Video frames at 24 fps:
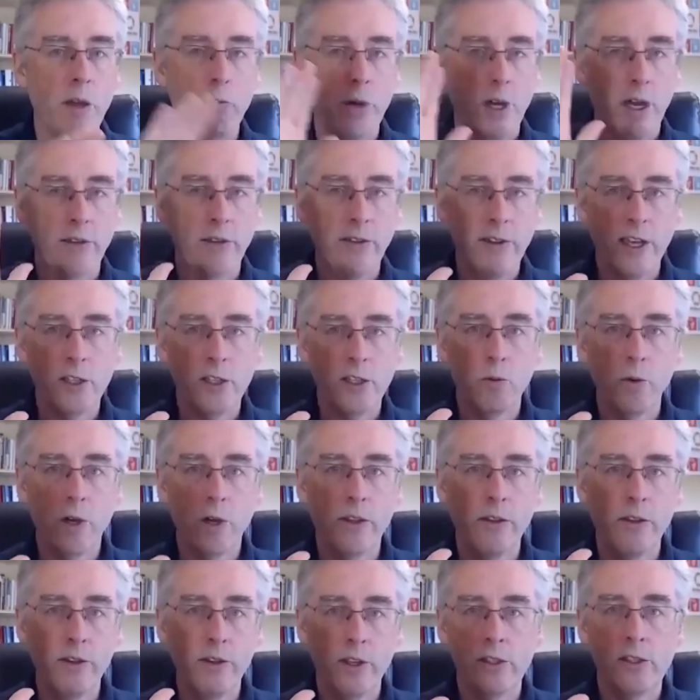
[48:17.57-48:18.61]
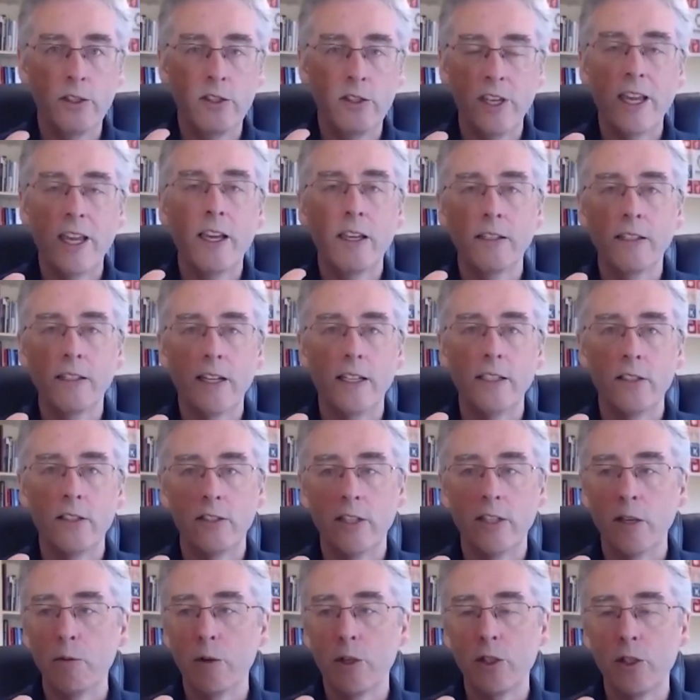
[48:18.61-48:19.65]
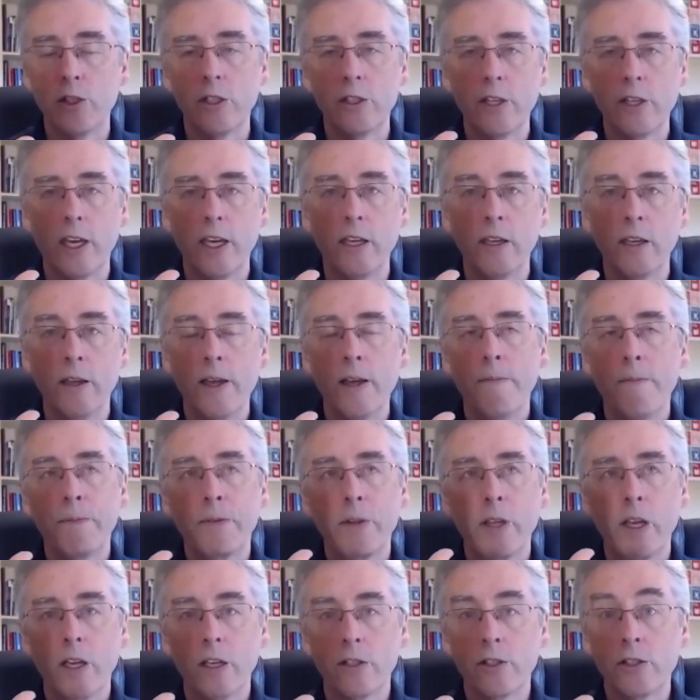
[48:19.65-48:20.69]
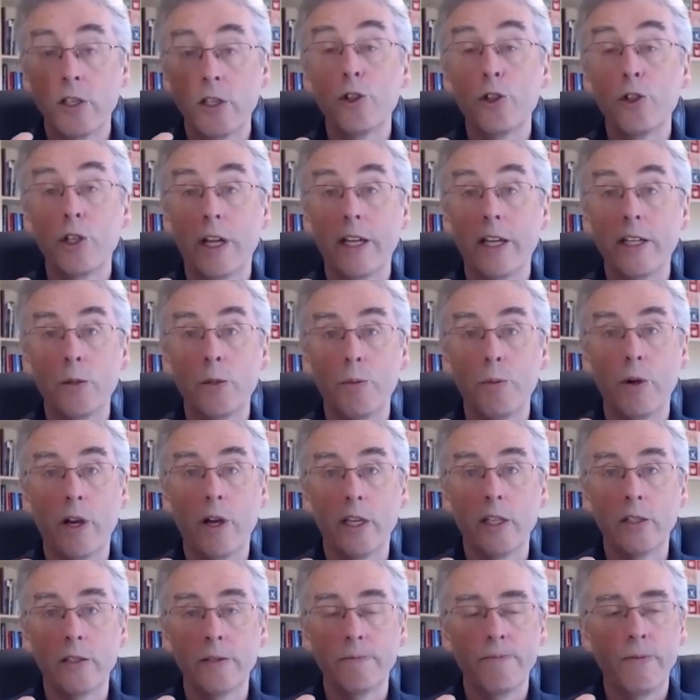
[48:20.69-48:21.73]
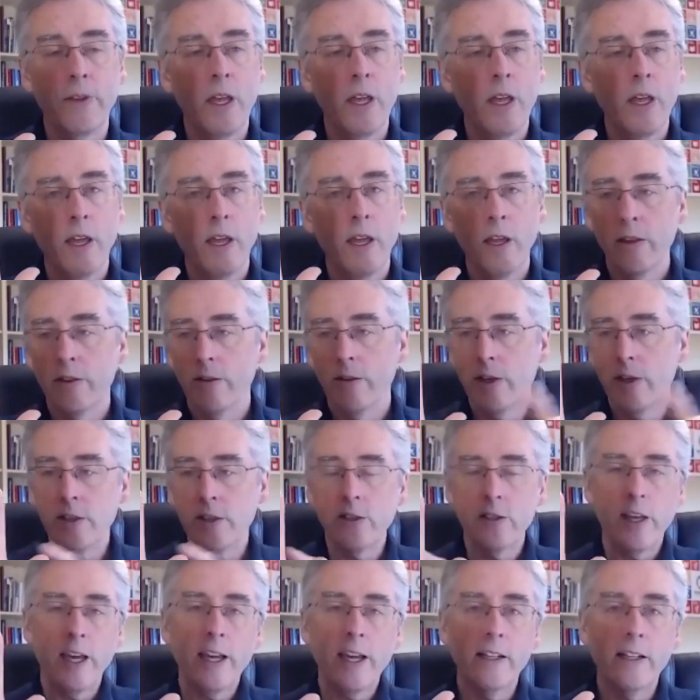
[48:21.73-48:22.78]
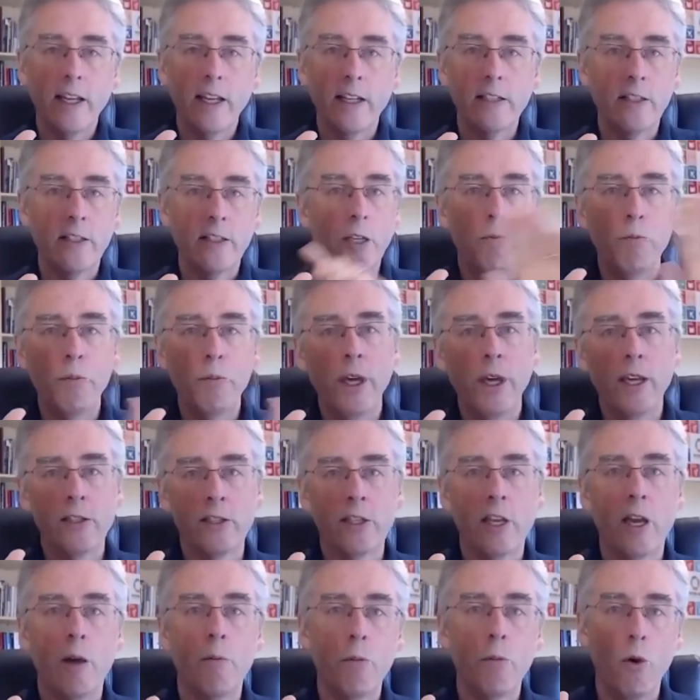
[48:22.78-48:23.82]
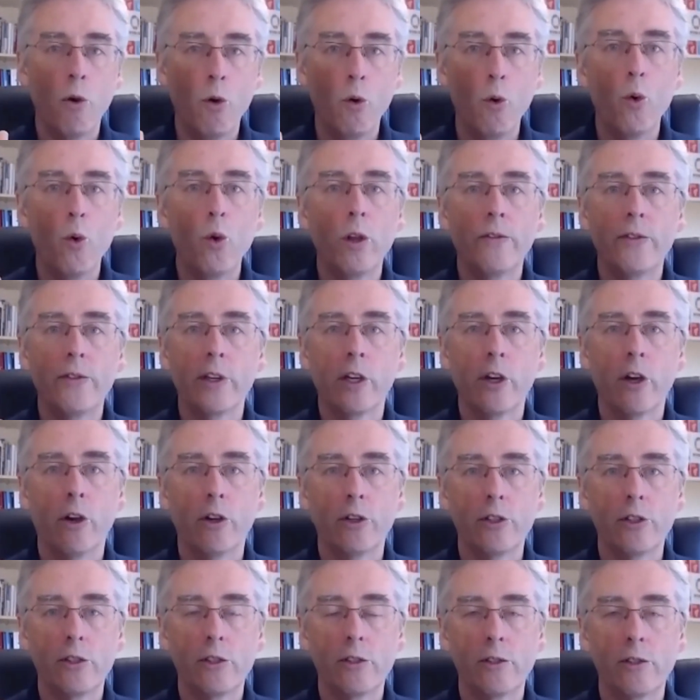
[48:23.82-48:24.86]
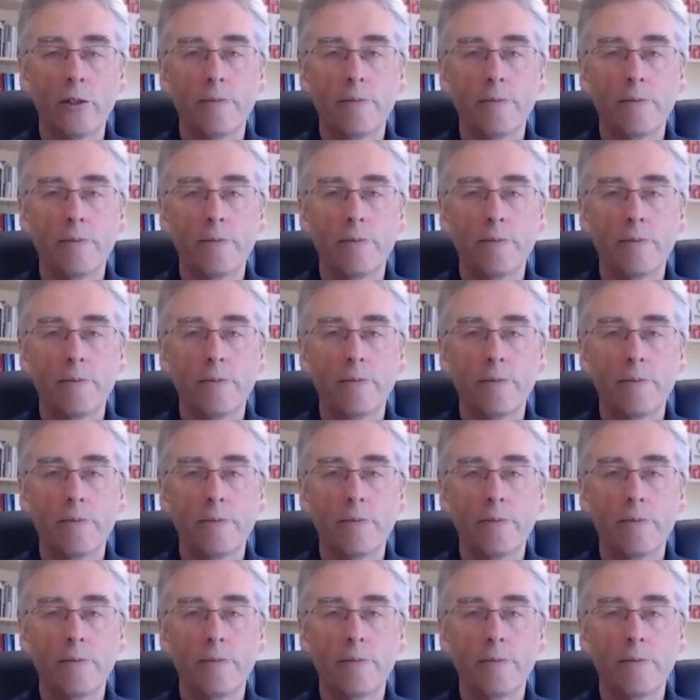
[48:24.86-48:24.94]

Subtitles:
by? And that's where this second entity, which is a social enterprise, this second entity picks up all of the costs.